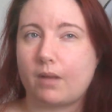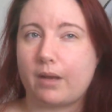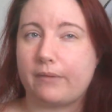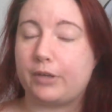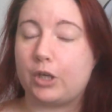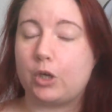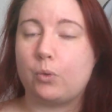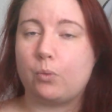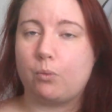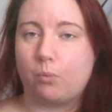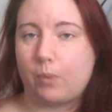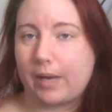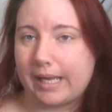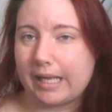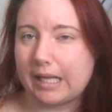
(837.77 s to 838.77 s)
few
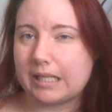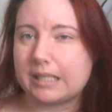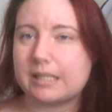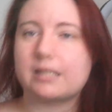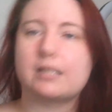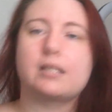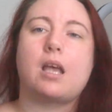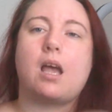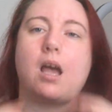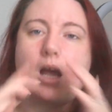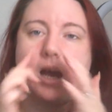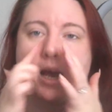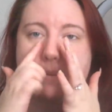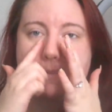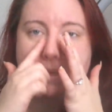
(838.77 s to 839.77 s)
weeks.
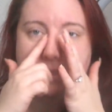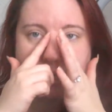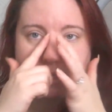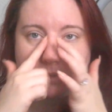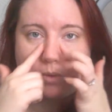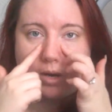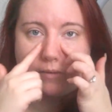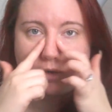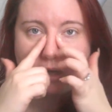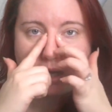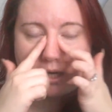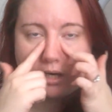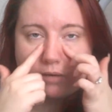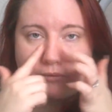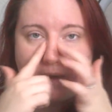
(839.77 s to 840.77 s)
That is why I've got
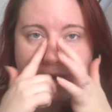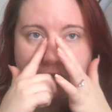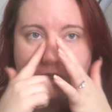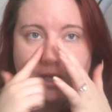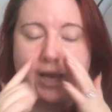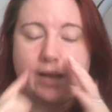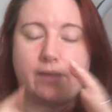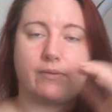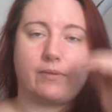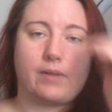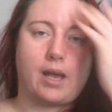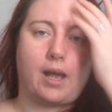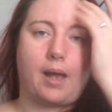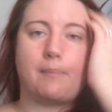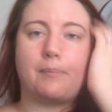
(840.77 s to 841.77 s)
like a rash there,
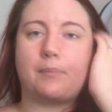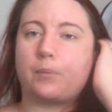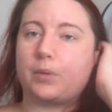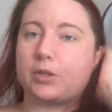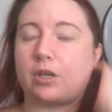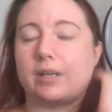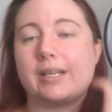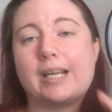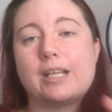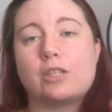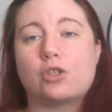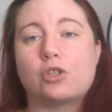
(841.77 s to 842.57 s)
which I need to